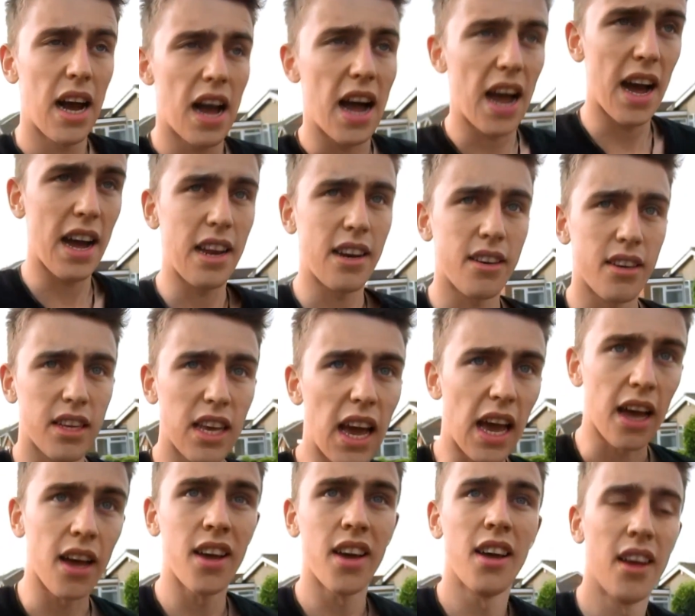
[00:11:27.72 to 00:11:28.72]
And
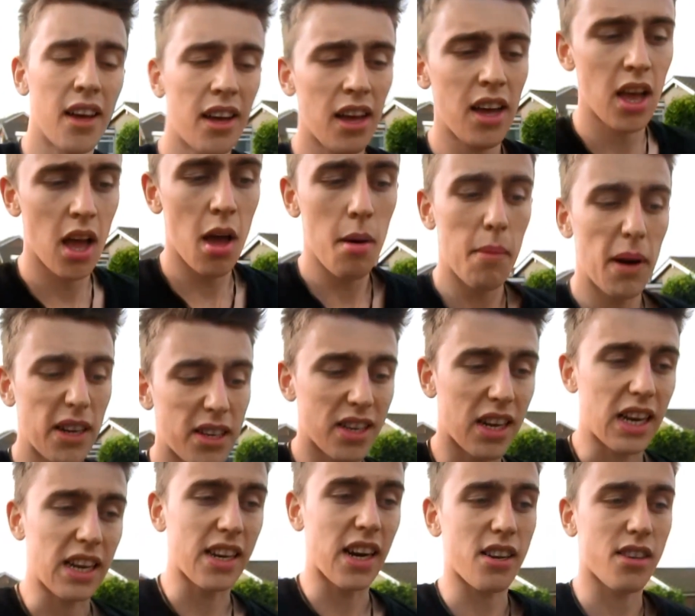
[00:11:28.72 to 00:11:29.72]
yeah,
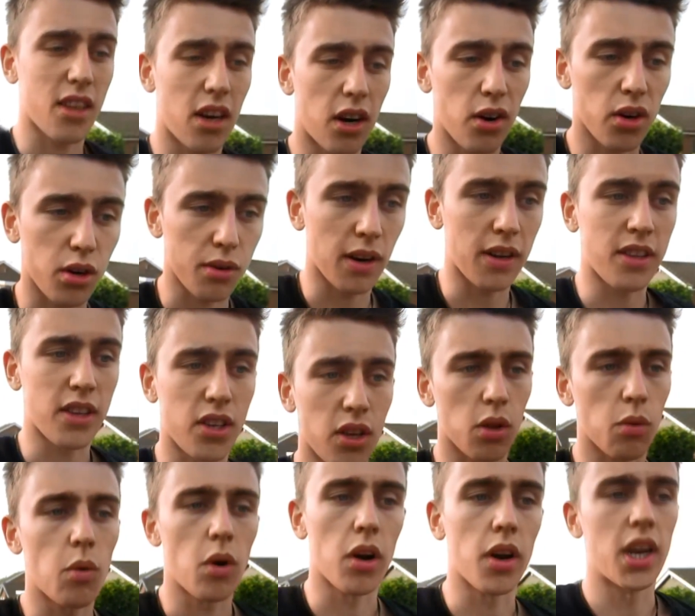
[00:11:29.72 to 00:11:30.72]
basically Dad's going to look around this
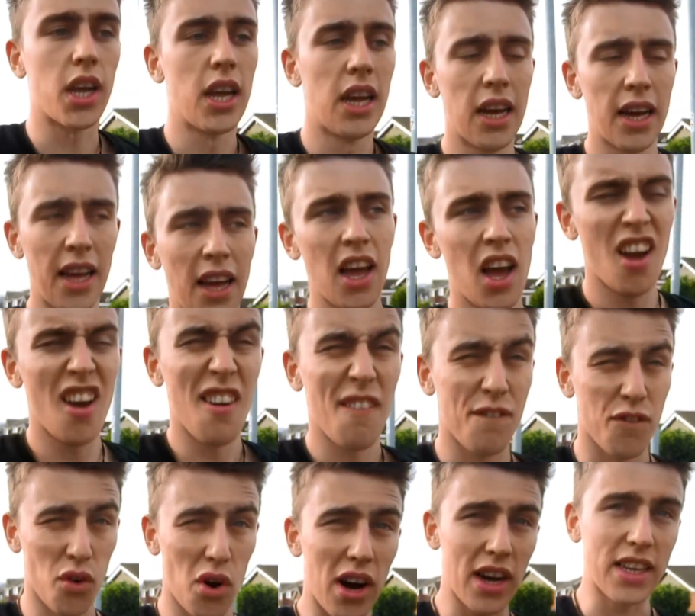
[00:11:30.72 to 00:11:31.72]
other one
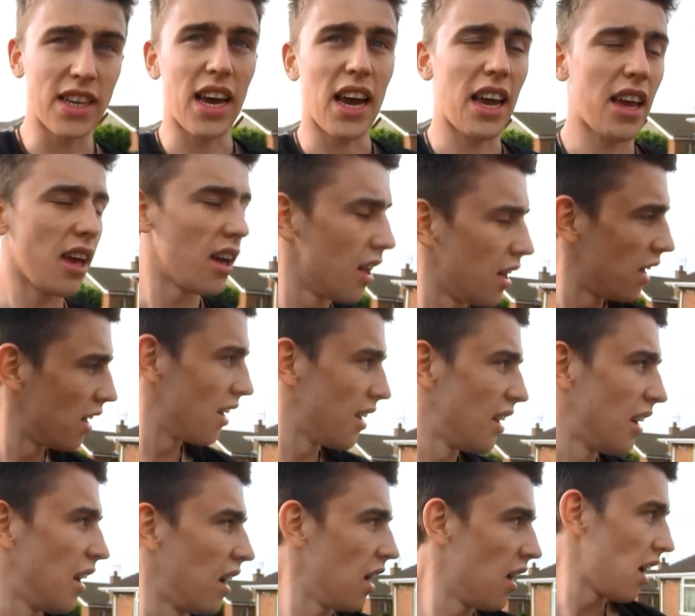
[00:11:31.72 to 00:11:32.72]
Friday,
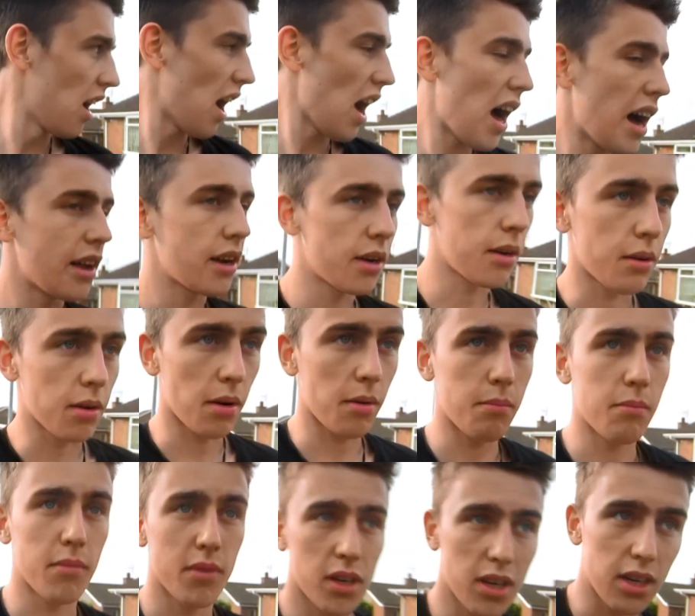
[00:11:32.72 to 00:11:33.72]
and
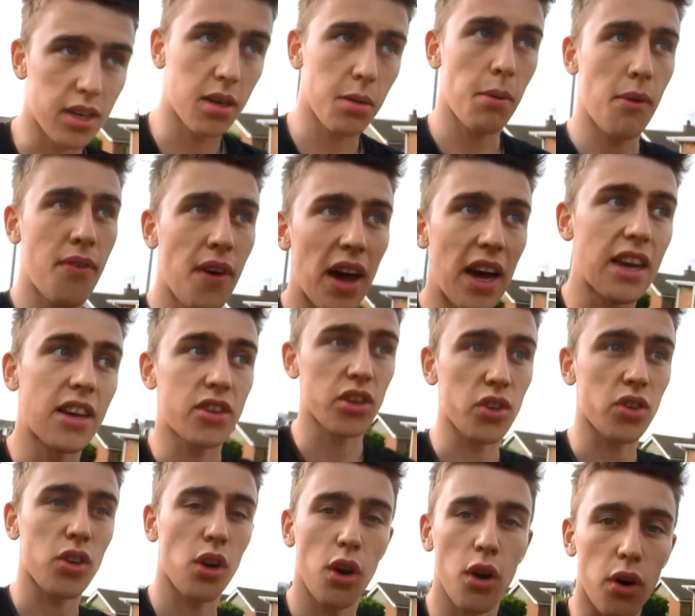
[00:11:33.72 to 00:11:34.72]
to be fair, it
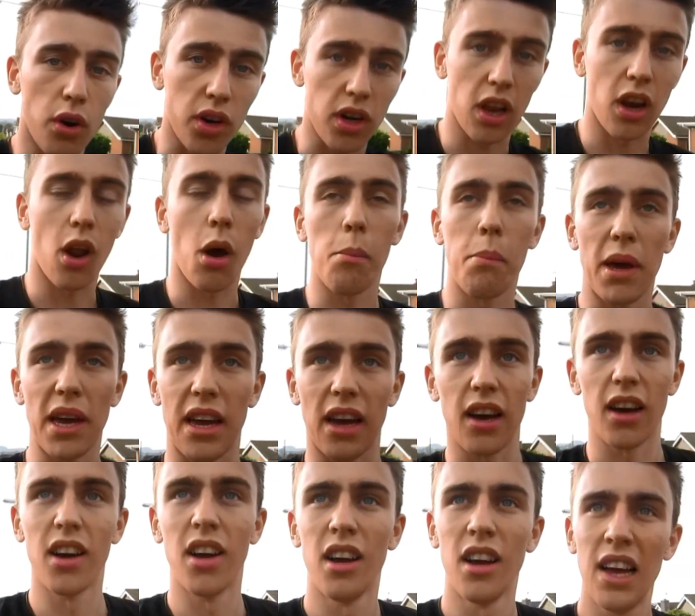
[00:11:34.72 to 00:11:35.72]
does look a lot
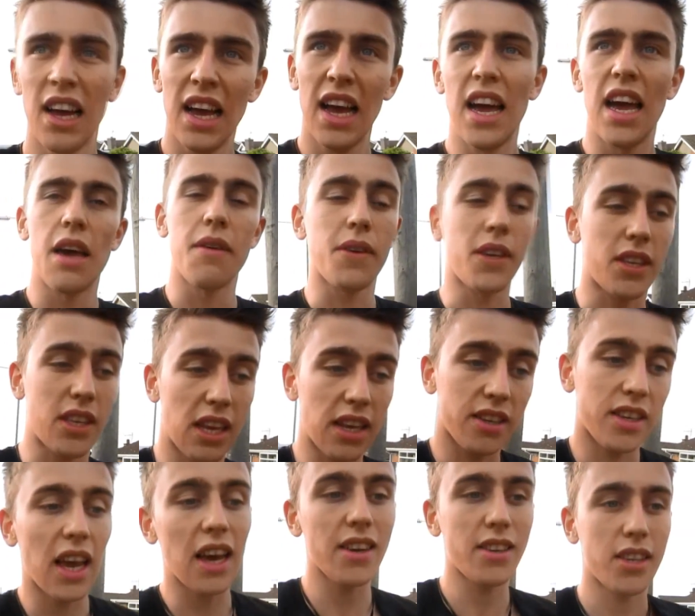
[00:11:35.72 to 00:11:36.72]
bigger. If it's the
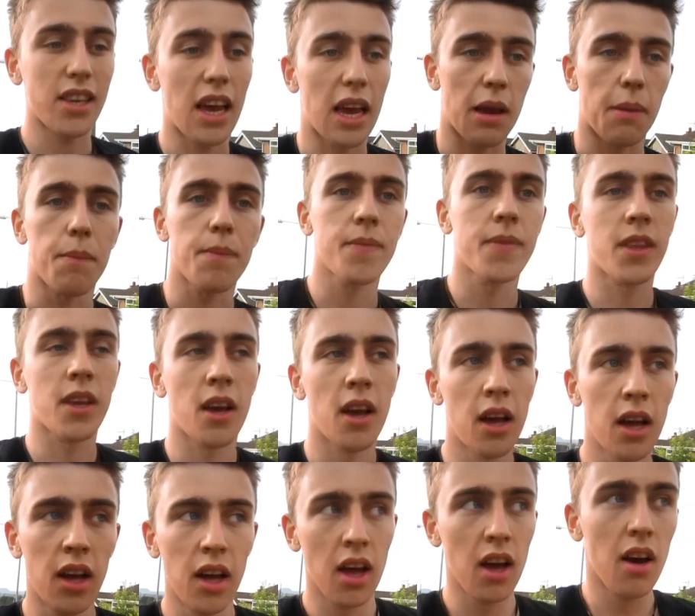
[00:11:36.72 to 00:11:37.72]
exact same
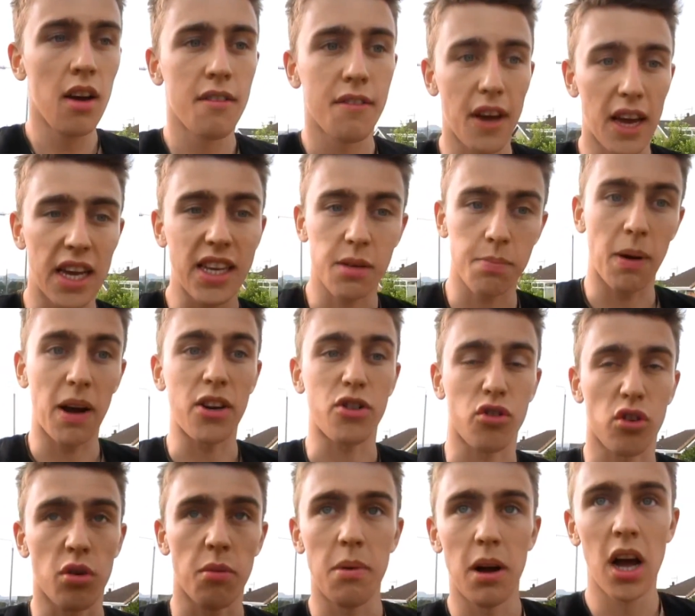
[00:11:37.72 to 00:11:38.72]
for his
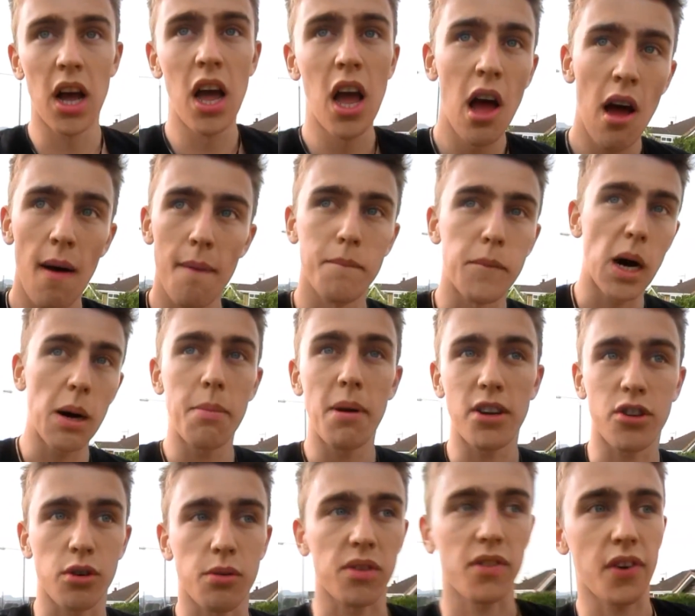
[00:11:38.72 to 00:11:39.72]
bedroom, my
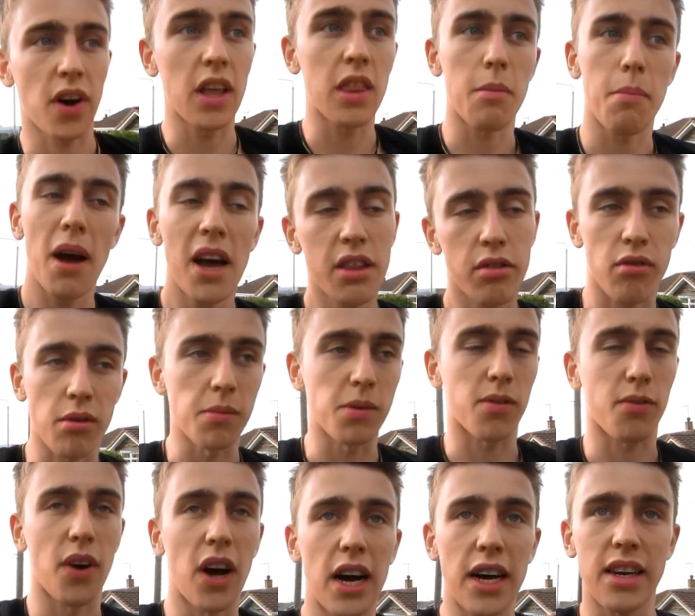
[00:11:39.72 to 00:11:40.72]
bedroom's fine, the
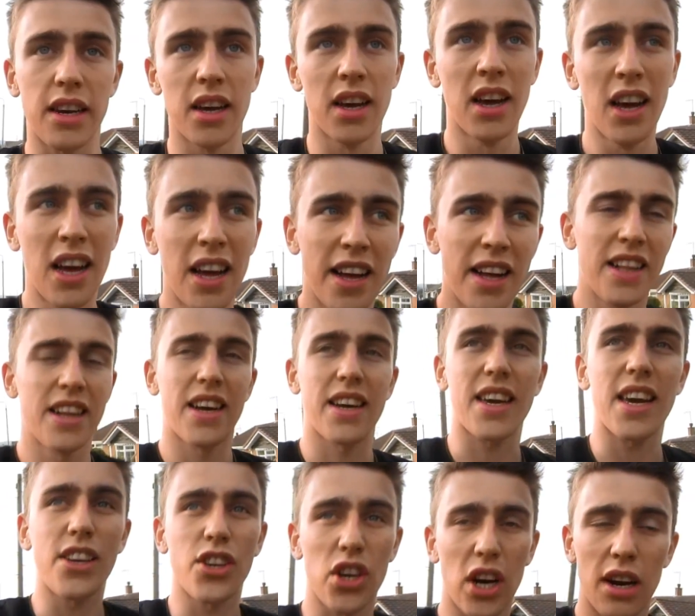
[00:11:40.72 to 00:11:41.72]
bathroom's fine, the
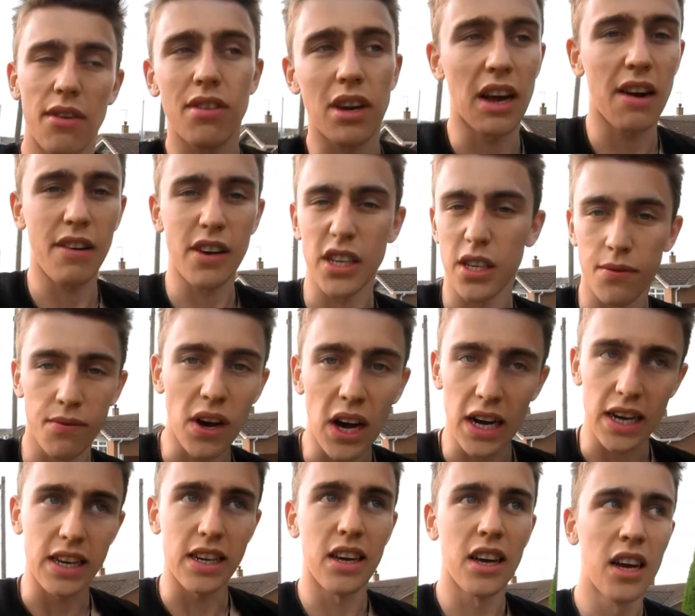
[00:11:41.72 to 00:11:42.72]
kitchen living area's
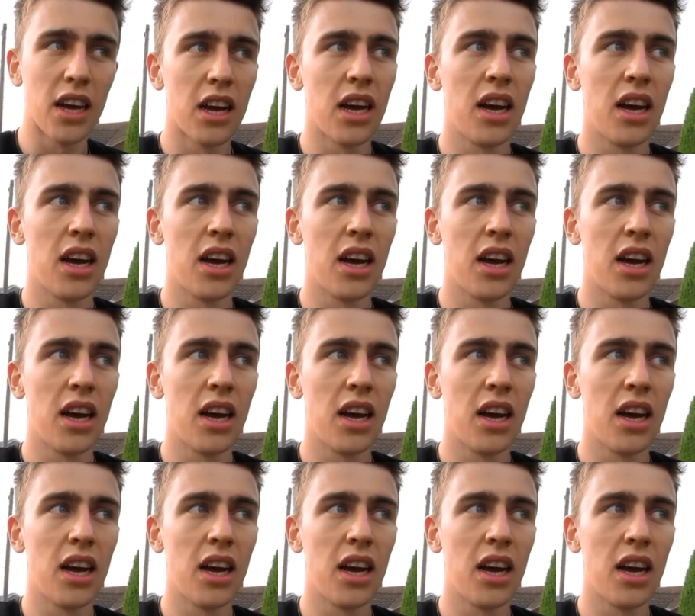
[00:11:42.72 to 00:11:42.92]
fine,